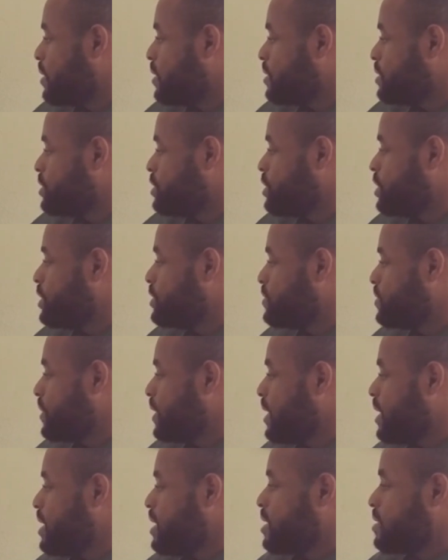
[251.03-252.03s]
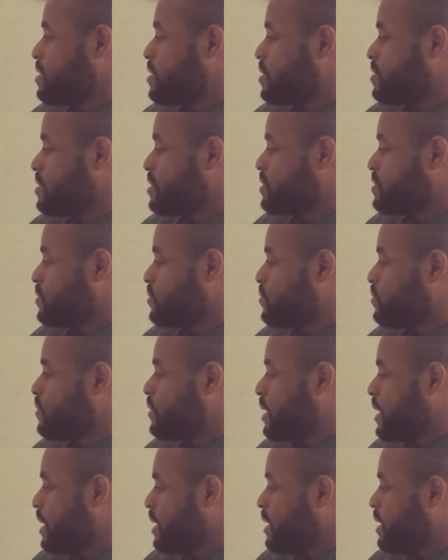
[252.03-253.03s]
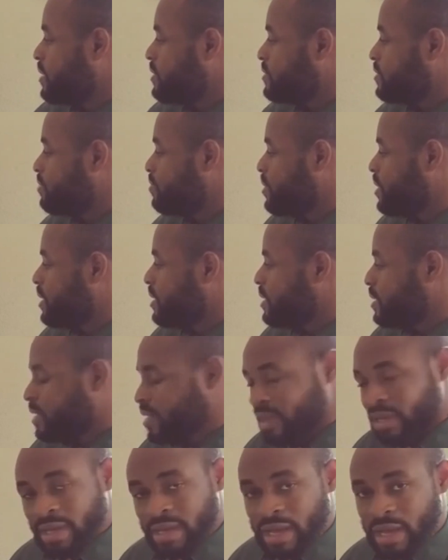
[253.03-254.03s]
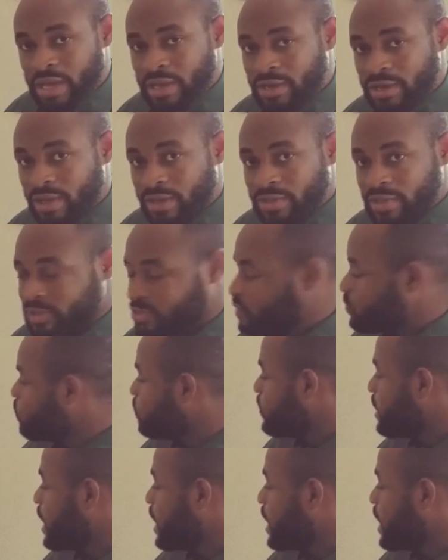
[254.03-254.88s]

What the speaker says: G to A, another tone. A to B, another tone.